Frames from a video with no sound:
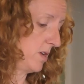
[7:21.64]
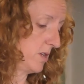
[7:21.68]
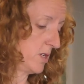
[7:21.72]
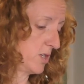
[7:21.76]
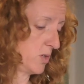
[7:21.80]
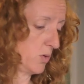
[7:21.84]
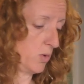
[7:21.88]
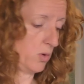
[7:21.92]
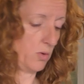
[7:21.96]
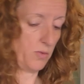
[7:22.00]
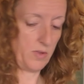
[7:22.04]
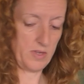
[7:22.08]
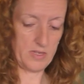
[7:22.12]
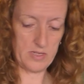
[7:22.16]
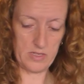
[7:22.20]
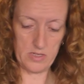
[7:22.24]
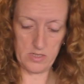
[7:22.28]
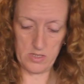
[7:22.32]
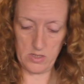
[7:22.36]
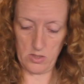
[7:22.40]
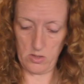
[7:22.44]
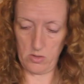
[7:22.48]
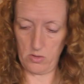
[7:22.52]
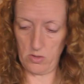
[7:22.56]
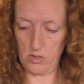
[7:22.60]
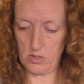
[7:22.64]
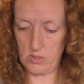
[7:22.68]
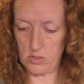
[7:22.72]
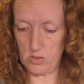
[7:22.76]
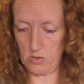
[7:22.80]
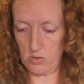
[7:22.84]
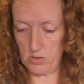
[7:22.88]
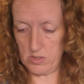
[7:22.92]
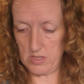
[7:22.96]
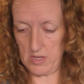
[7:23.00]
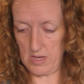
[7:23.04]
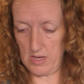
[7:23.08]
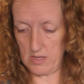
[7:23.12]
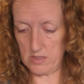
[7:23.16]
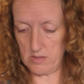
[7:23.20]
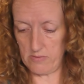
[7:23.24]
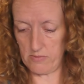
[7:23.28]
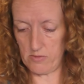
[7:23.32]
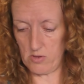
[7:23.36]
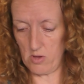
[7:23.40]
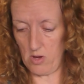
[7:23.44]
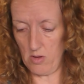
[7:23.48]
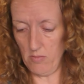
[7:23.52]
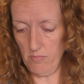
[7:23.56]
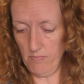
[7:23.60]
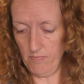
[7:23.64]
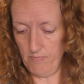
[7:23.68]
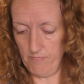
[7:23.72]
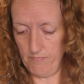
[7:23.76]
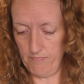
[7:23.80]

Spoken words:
Do all this until all your tortillas have gone.